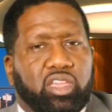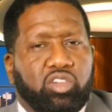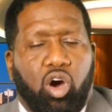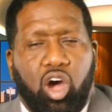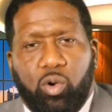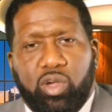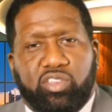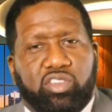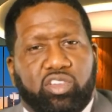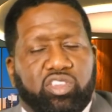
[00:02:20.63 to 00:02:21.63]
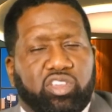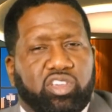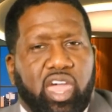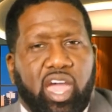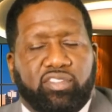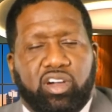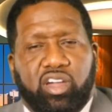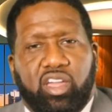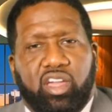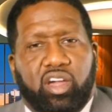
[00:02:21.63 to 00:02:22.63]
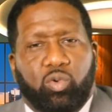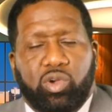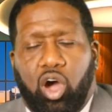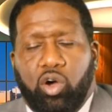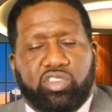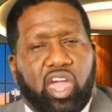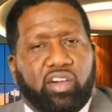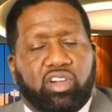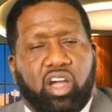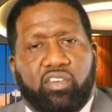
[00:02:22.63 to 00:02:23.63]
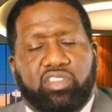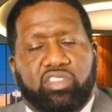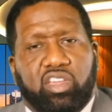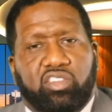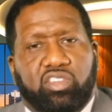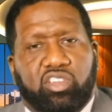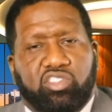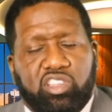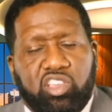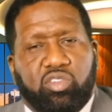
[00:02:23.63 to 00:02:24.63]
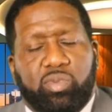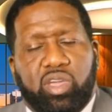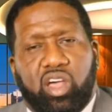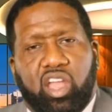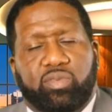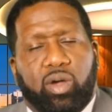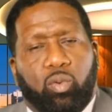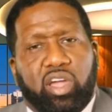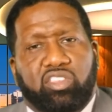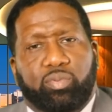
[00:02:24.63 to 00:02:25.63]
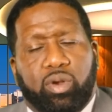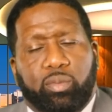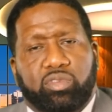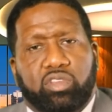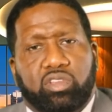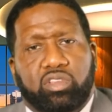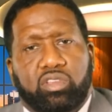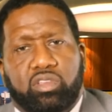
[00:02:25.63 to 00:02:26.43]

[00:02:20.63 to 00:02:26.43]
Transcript: You always can have a, we always can have a conversation because at least you're being honest about white supremacy.